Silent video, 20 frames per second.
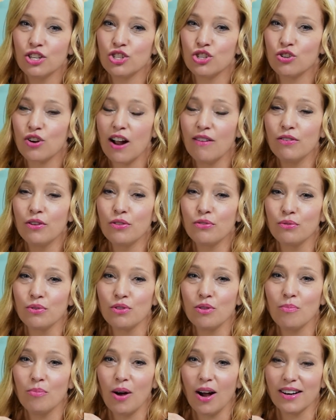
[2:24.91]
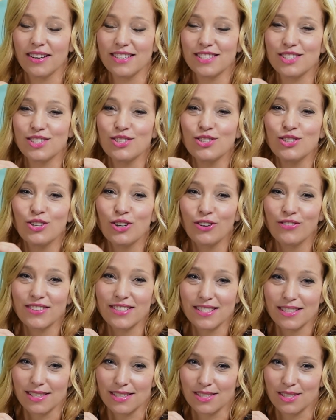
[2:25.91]
travel through the body's
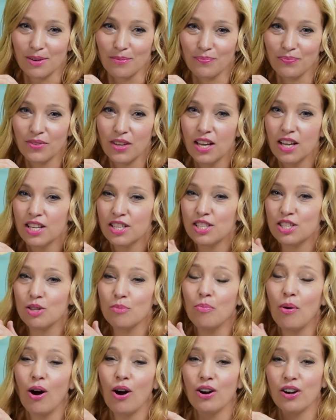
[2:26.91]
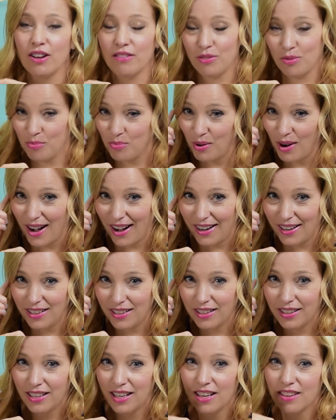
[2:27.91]
nervous system to the part of the
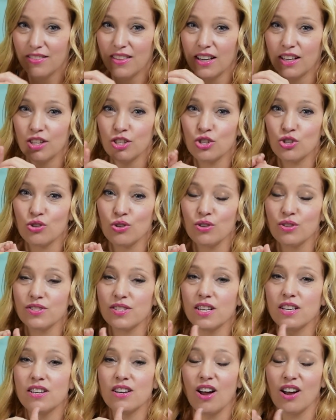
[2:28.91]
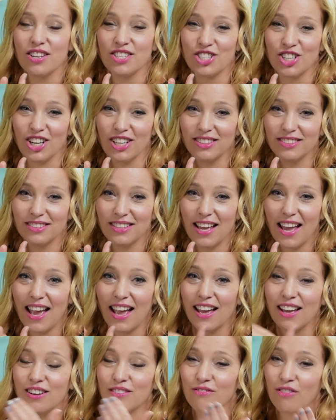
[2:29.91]
brain that controls nausea
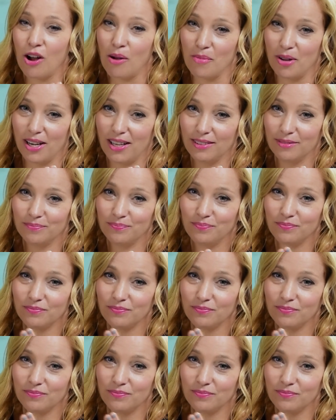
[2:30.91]
and vomiting.